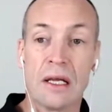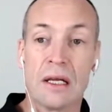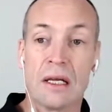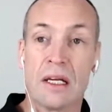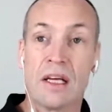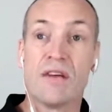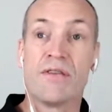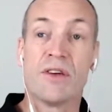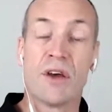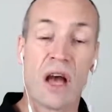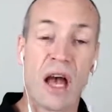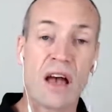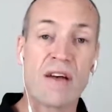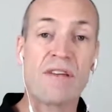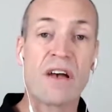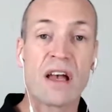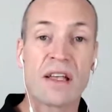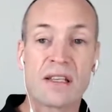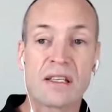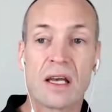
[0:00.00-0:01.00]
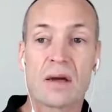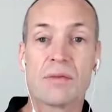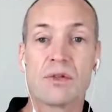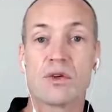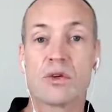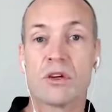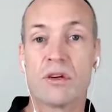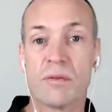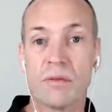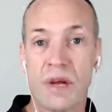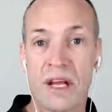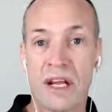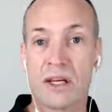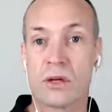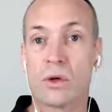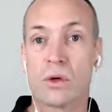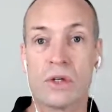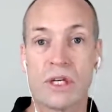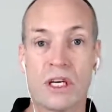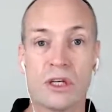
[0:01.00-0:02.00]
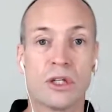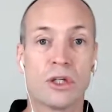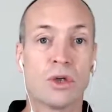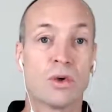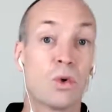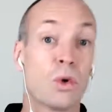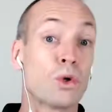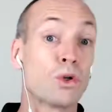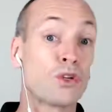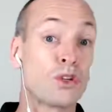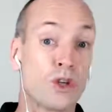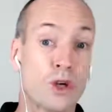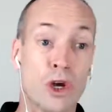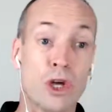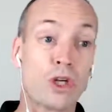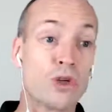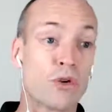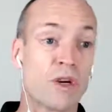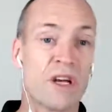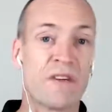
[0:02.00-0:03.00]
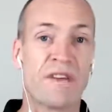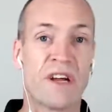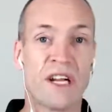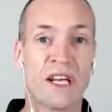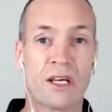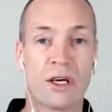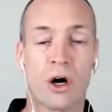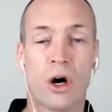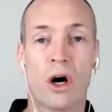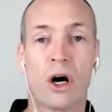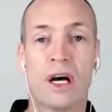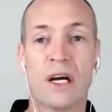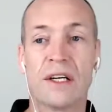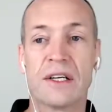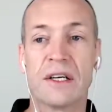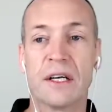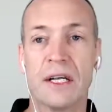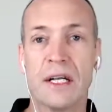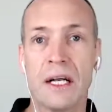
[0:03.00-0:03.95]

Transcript: If you have had some sort of medical issue or surgery of any kind,